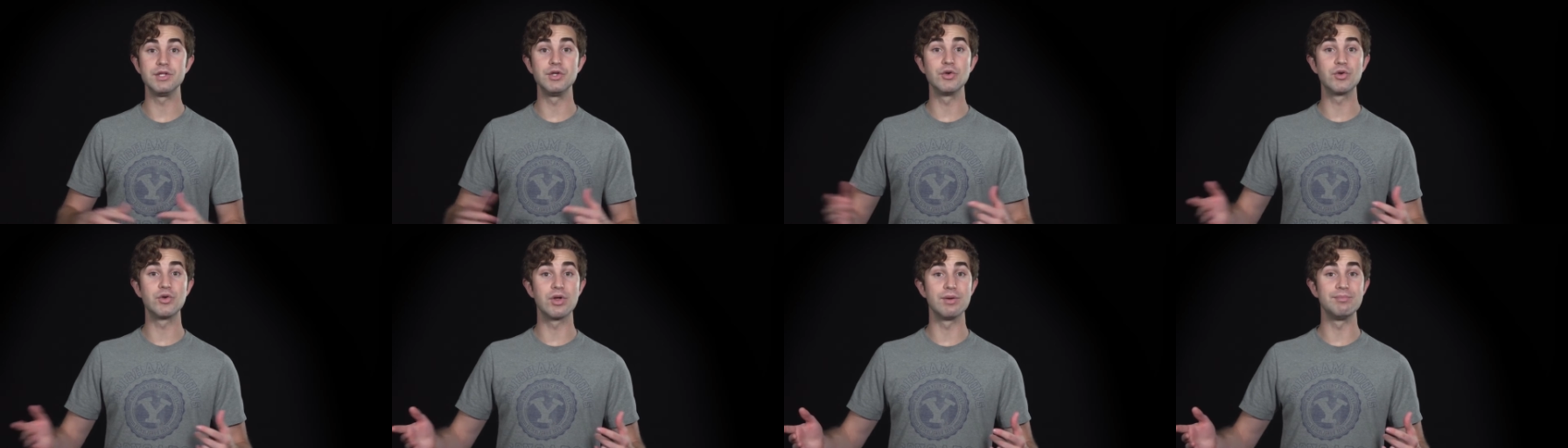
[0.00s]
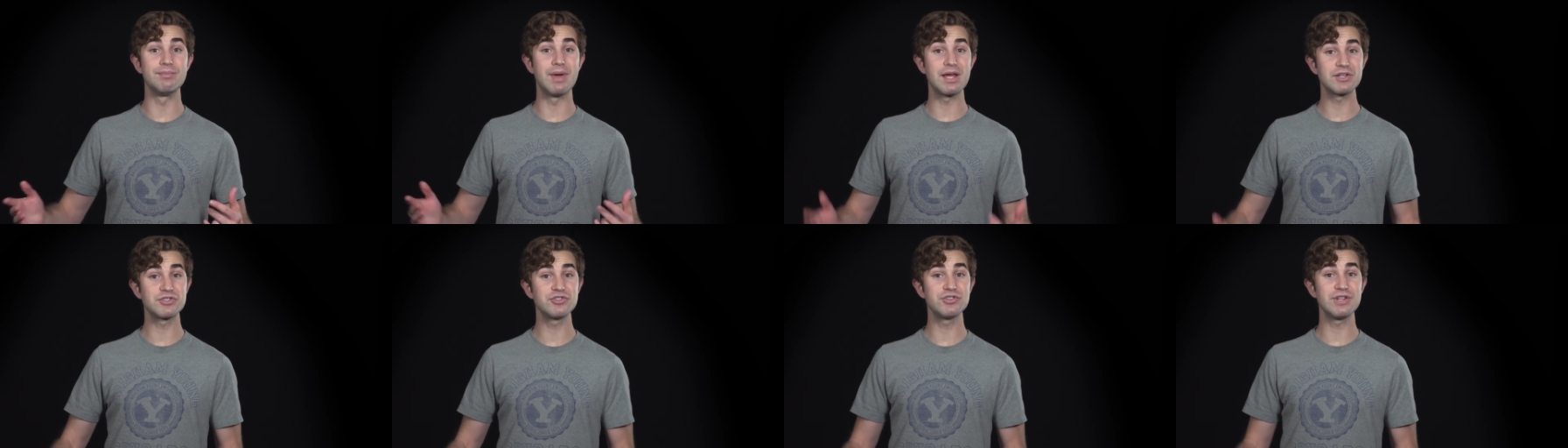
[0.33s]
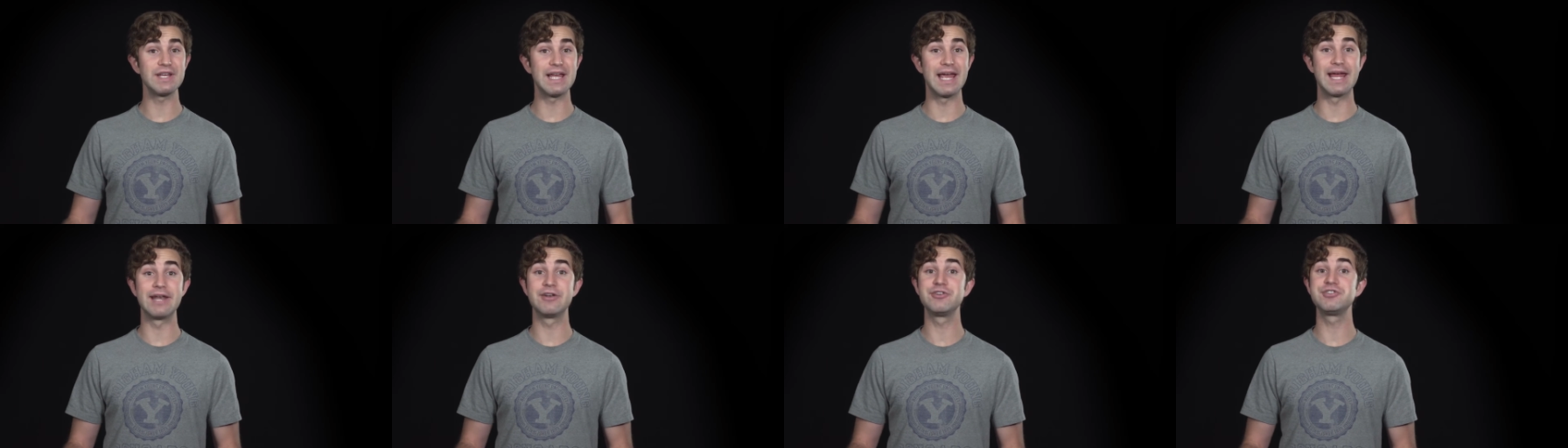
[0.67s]
You can measure
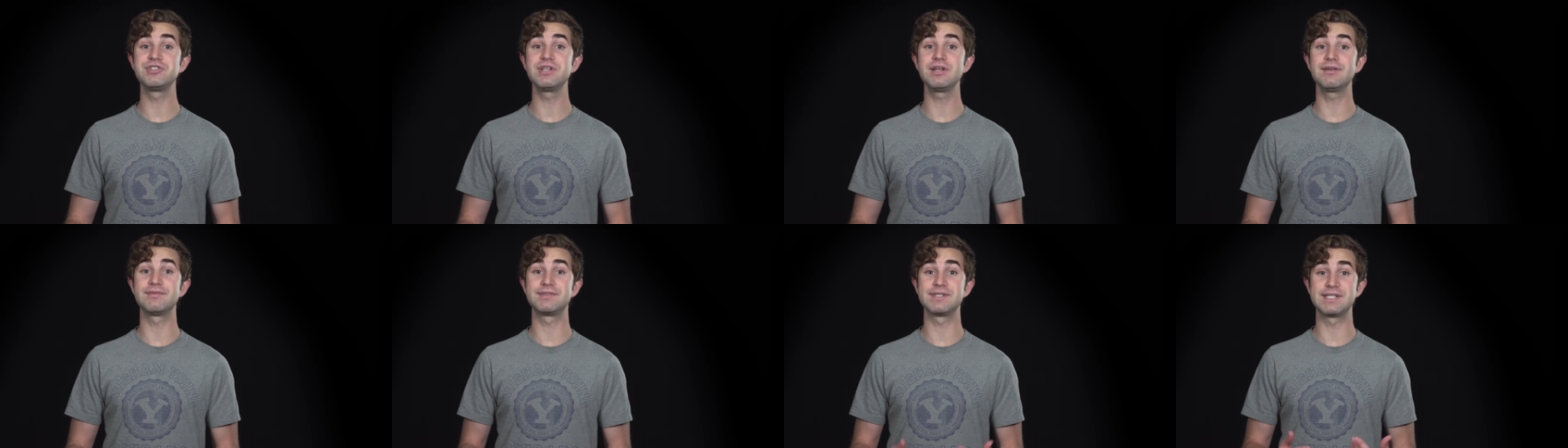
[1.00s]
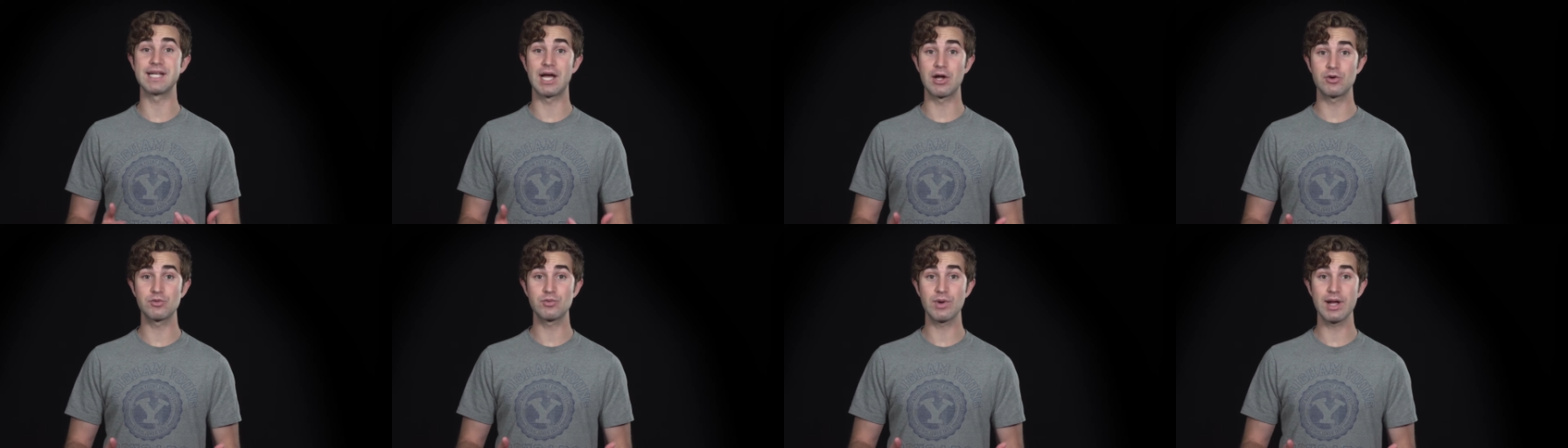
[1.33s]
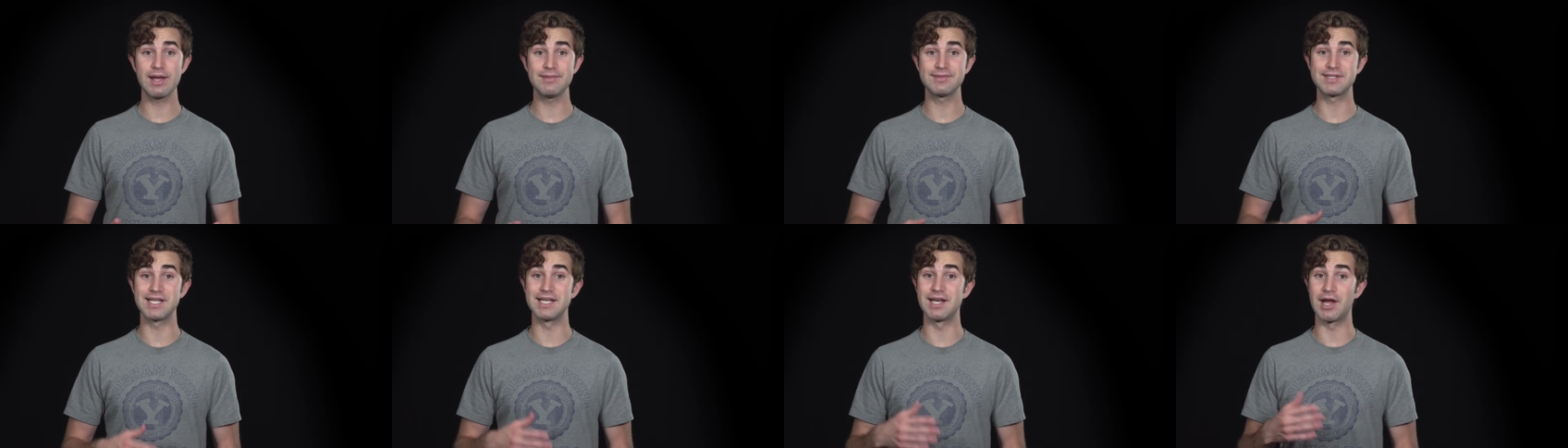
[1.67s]
the energy of sound
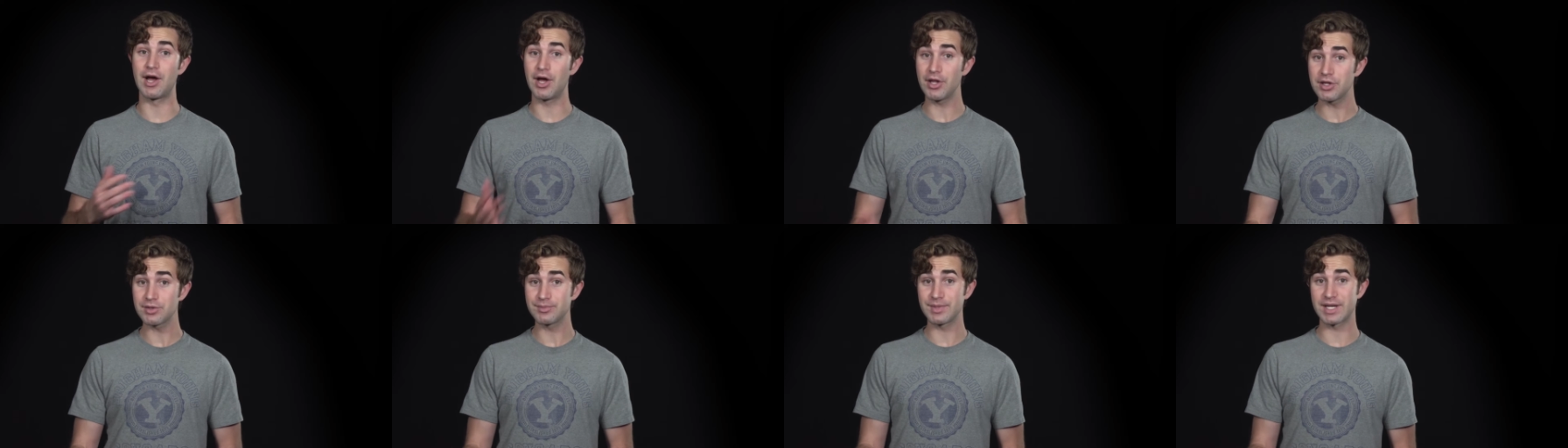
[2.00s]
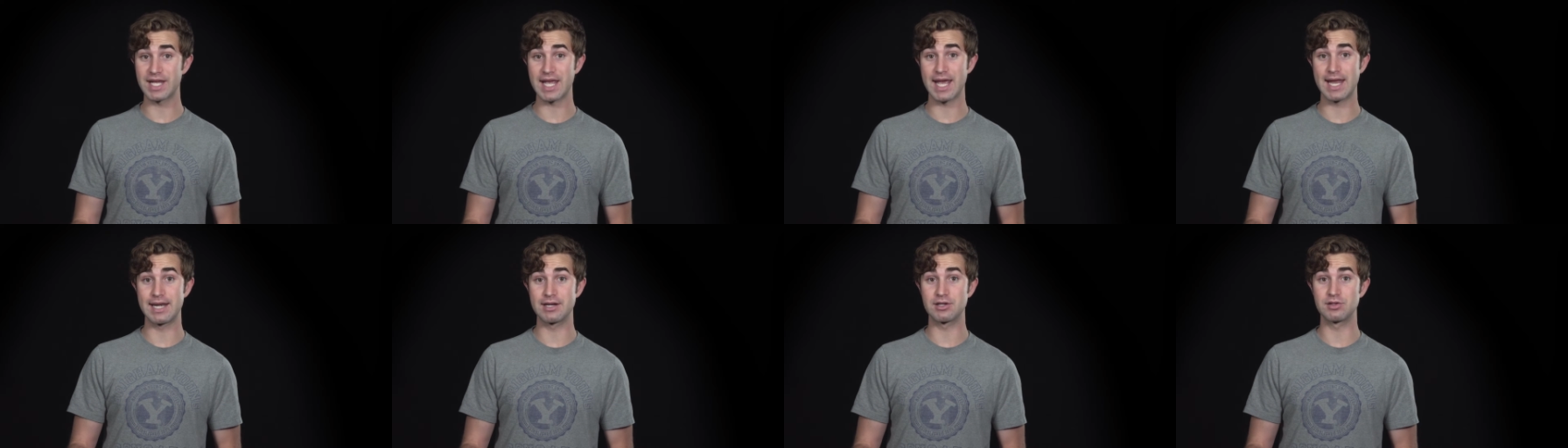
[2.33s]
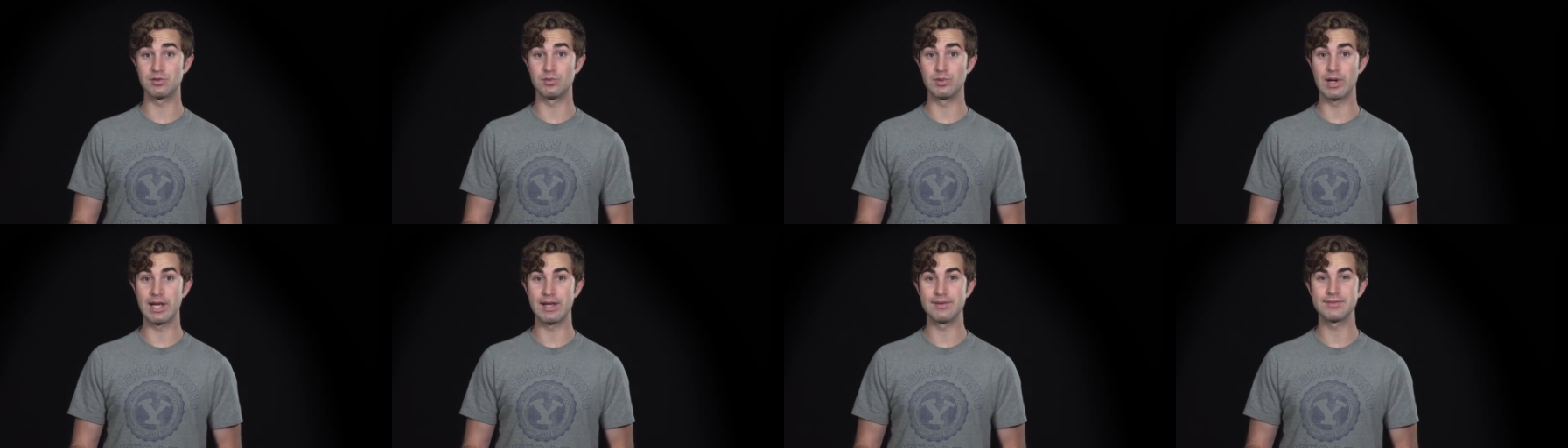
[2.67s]
waves and other
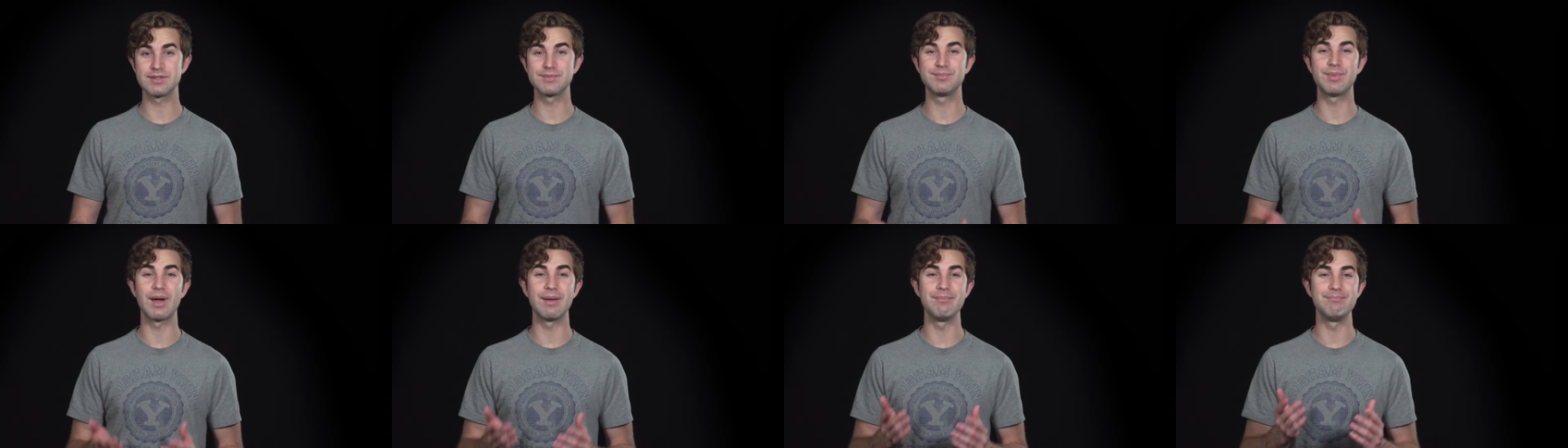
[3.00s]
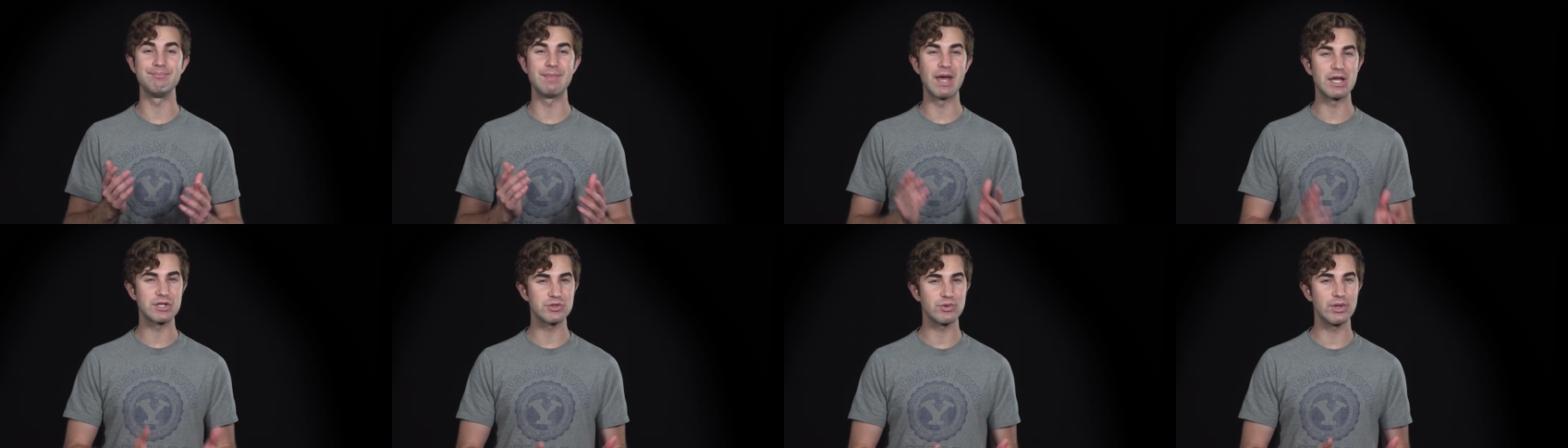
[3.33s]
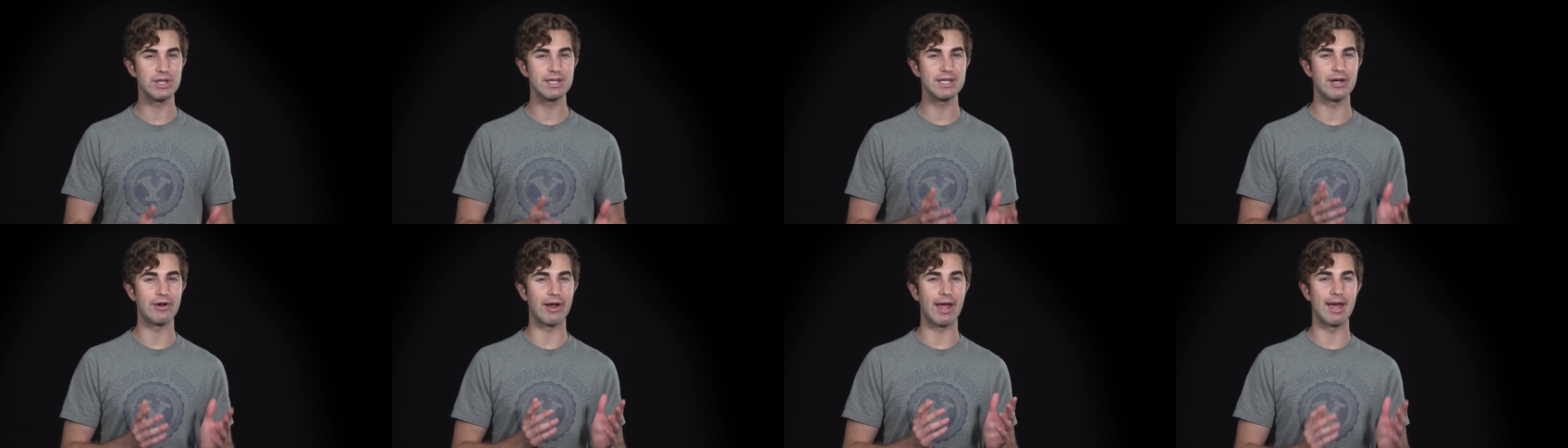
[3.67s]
mechanical waves by
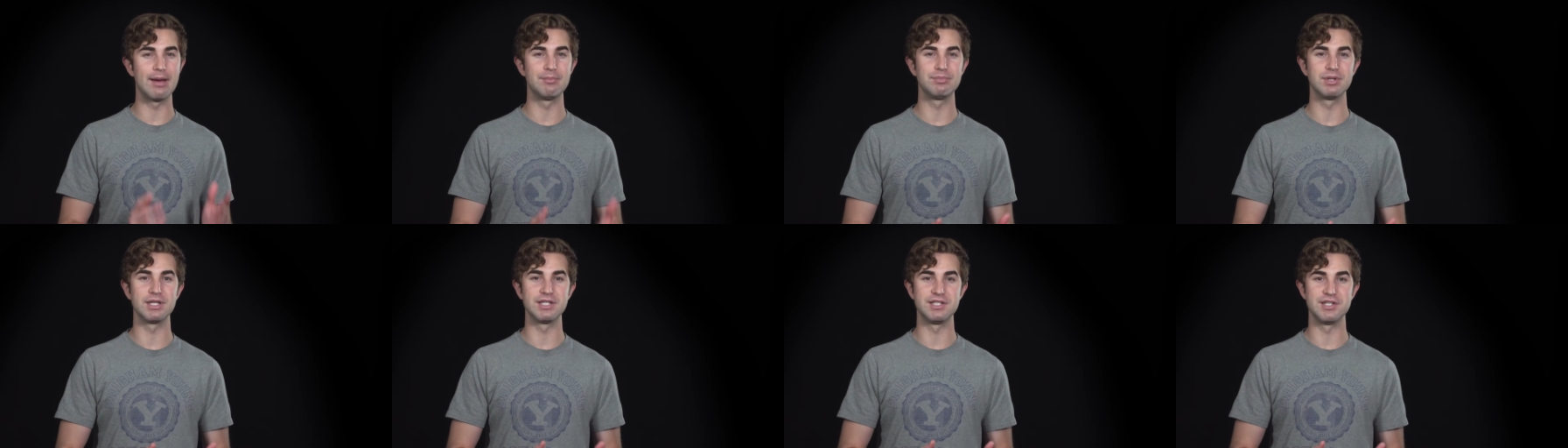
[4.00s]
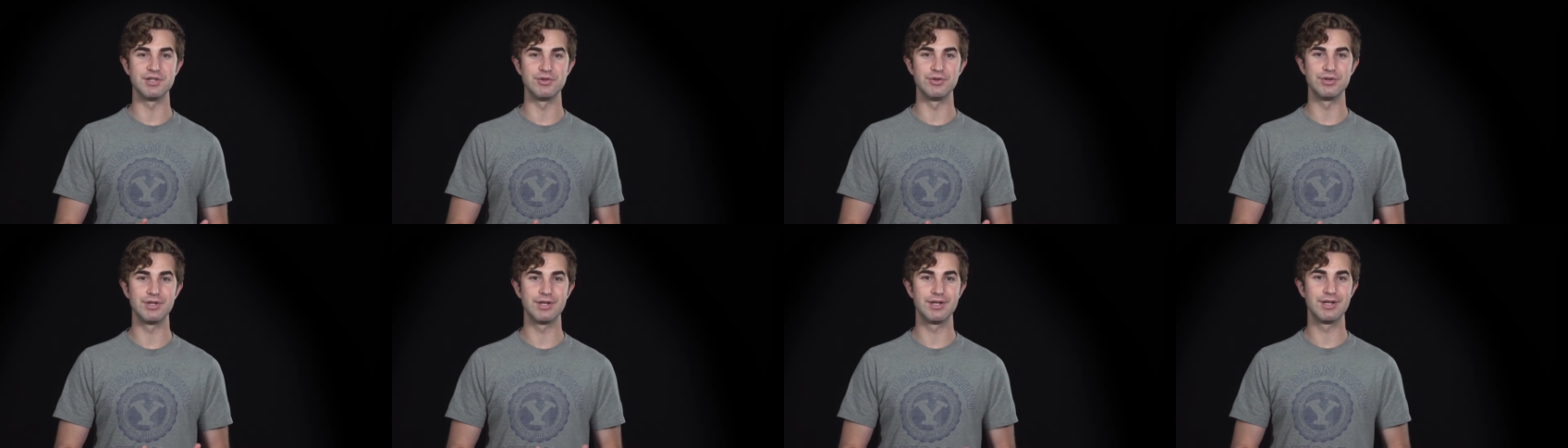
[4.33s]
measuring their amplitude.